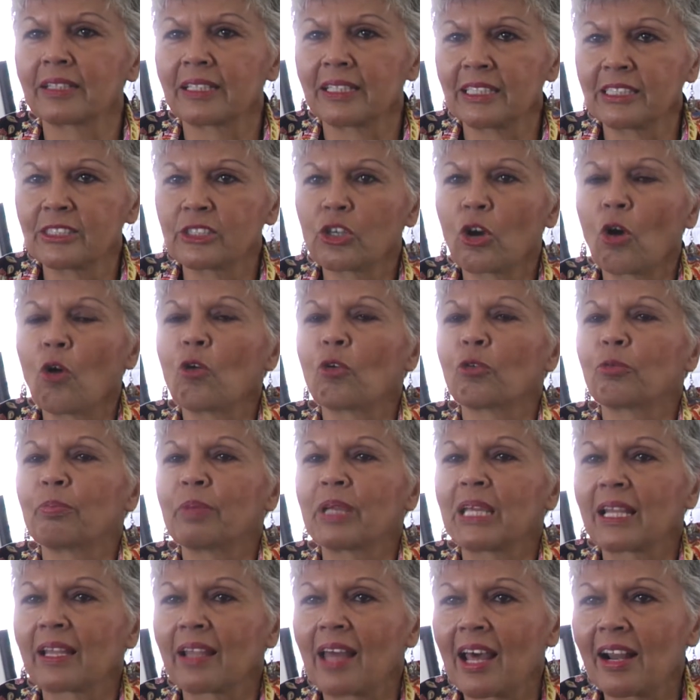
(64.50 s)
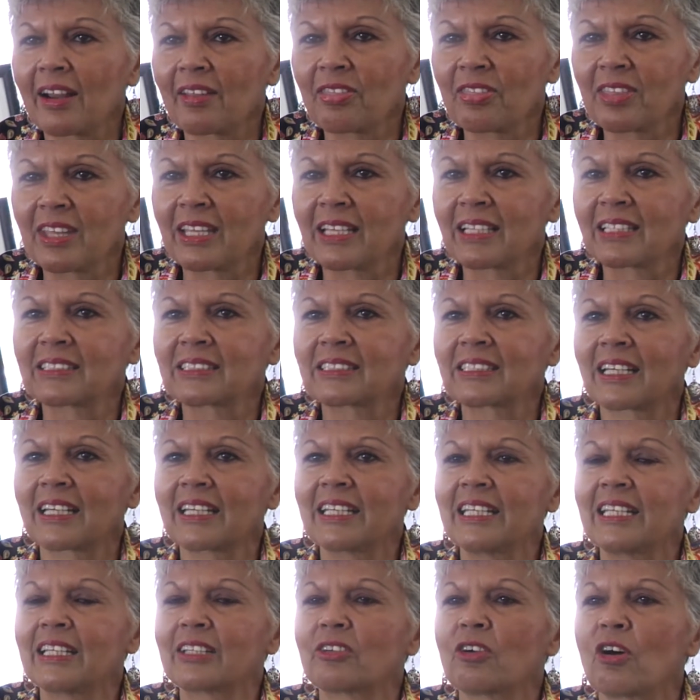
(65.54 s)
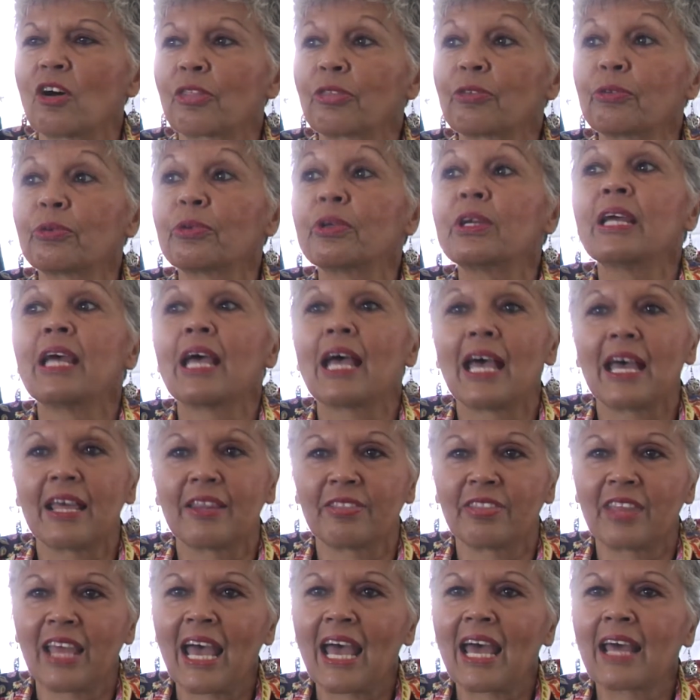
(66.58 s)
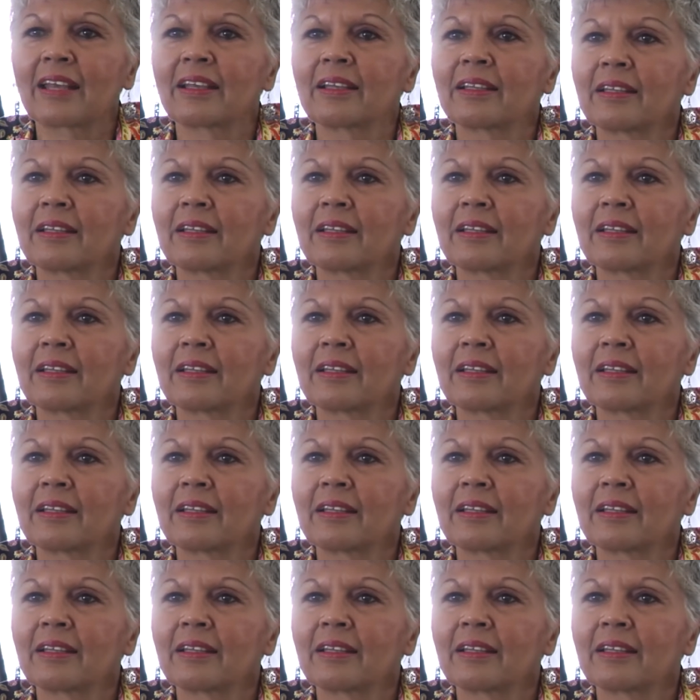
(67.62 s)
He told me a lot of things that he had gone through, and that